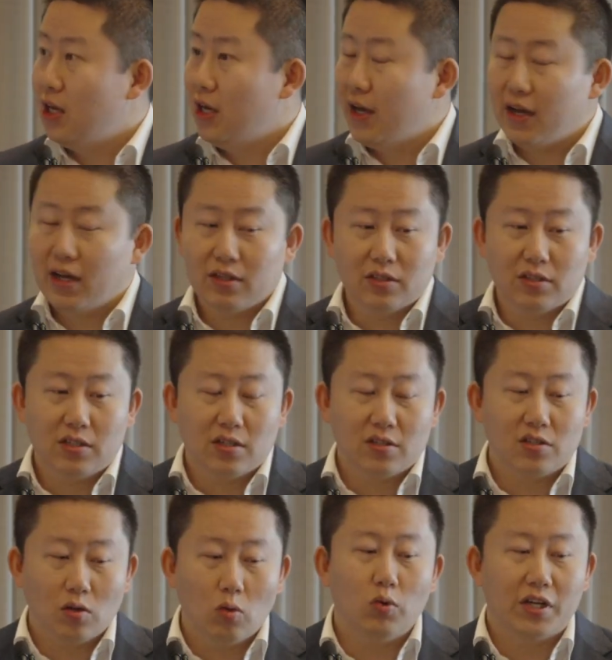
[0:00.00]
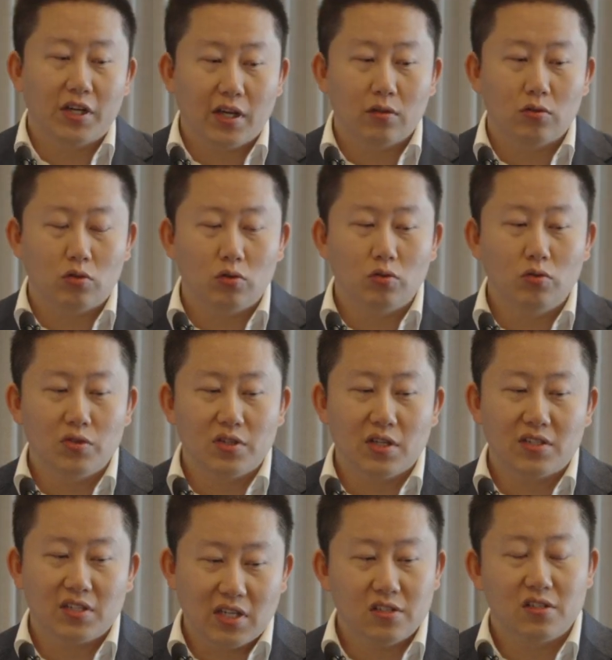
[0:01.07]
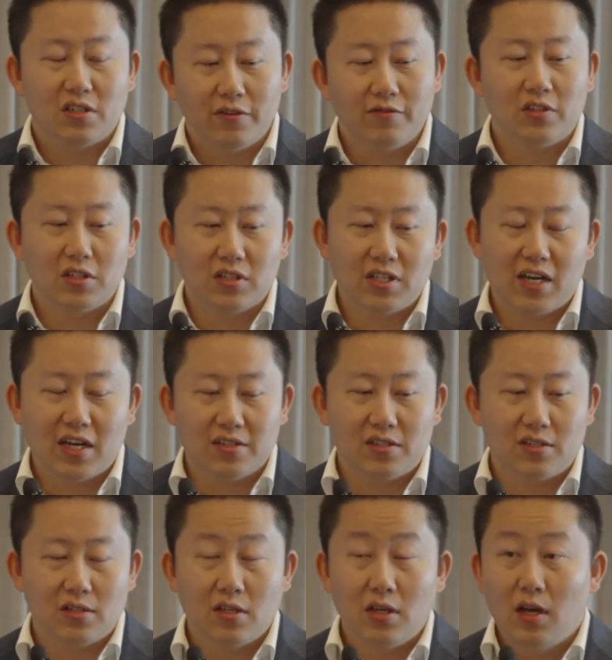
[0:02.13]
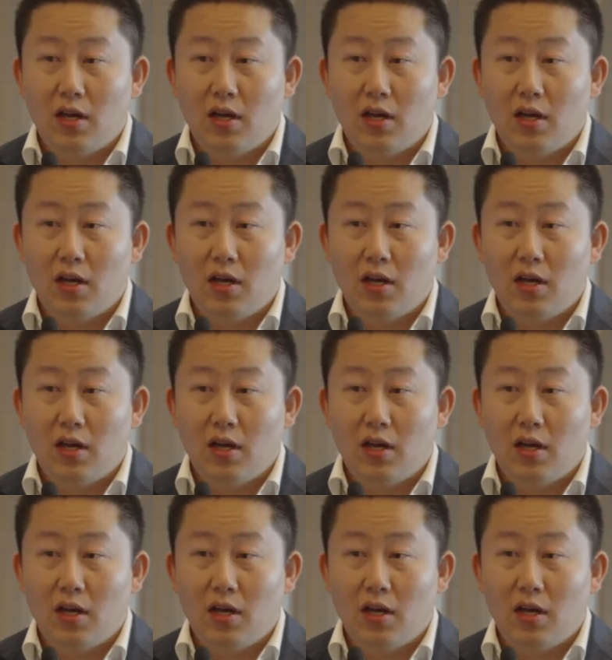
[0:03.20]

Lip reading: and so we can do the sensitivity tests.